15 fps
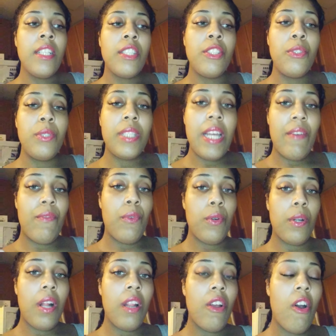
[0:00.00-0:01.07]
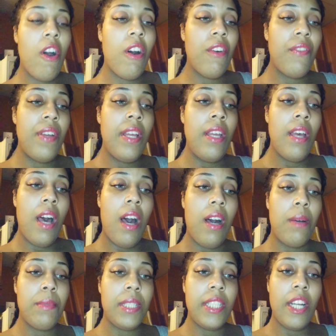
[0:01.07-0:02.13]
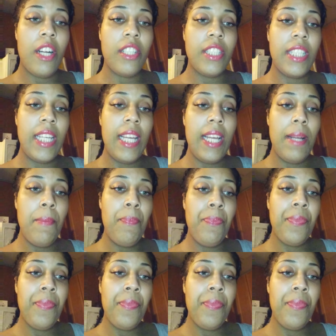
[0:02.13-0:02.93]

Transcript: Use that $4 off CRT,